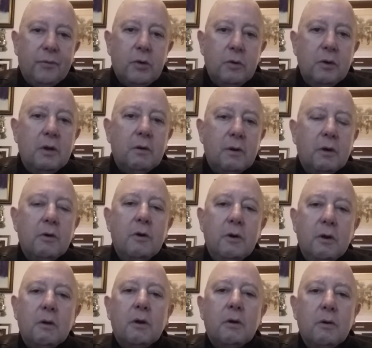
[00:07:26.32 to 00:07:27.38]
Who do you know? Who
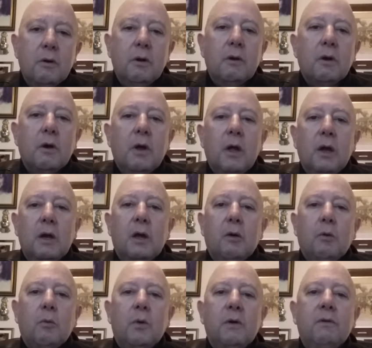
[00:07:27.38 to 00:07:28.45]
do you know? Who do you know?
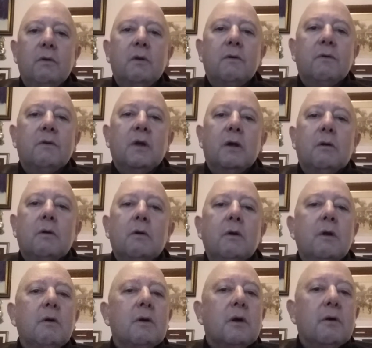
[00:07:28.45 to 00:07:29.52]
Now, once you said, who
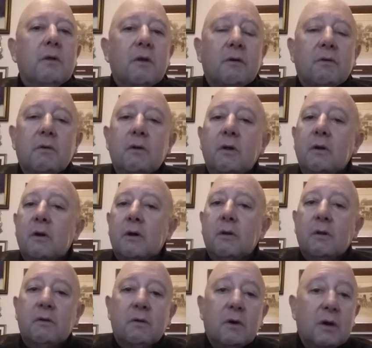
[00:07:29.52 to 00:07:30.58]
do you know this? Who do you know
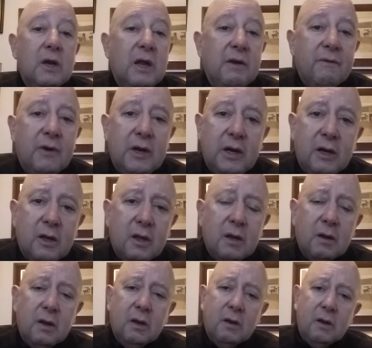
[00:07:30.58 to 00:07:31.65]
that's got an invalid
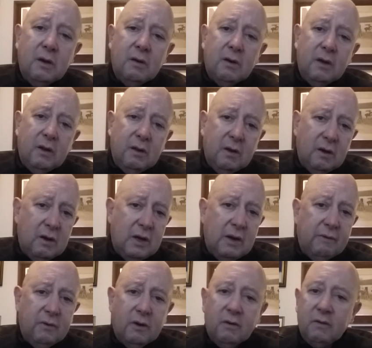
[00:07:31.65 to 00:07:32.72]
in their
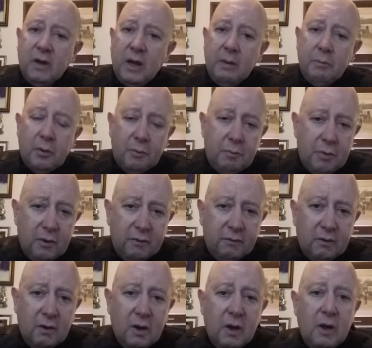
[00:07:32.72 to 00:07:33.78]
lives, a disabled
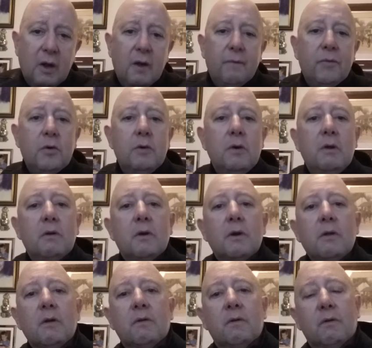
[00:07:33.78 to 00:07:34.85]
person? Who do you
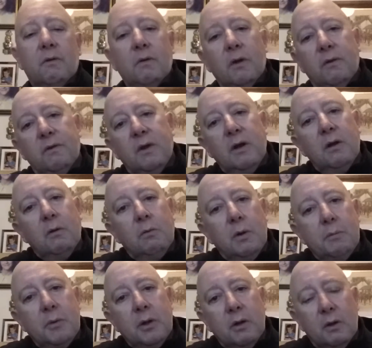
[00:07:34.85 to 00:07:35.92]
know that's a single
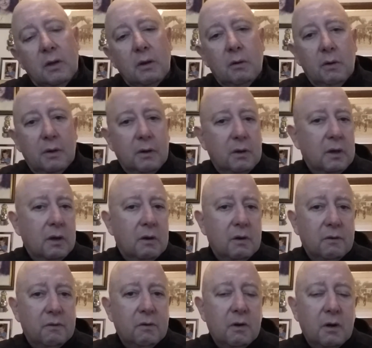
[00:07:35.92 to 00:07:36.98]
woman that they're
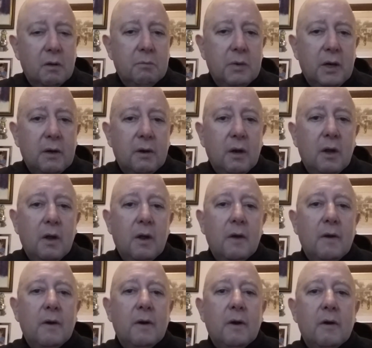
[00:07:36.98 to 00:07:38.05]
concerned about?
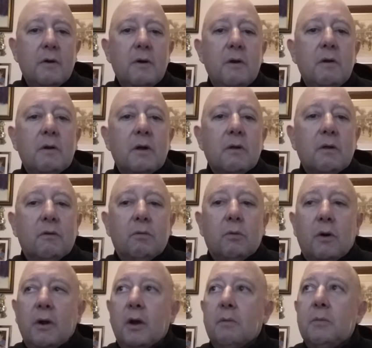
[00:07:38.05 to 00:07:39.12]
Who do you know that's
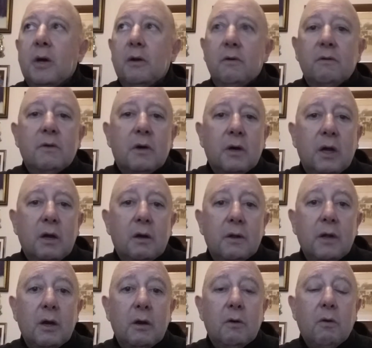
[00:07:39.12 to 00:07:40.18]
worried about who's knocking
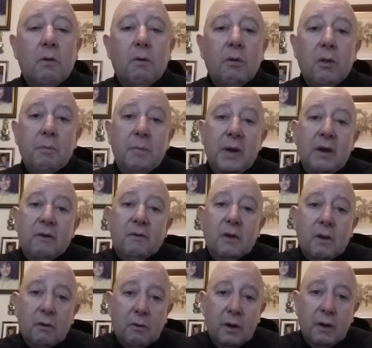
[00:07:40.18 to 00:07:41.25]
on their door, or the bears
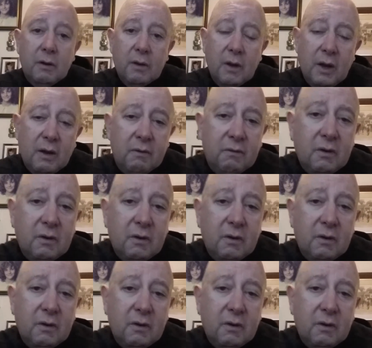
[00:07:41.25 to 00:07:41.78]
in the